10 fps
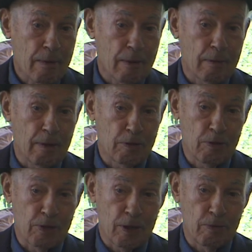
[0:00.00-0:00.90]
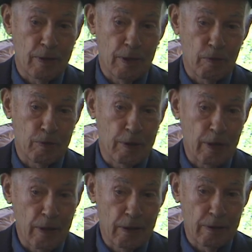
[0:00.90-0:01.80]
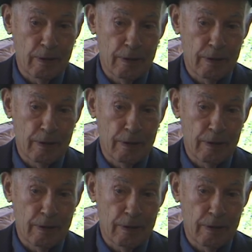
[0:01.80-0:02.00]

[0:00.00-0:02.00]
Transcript: That Chardonnay was taken,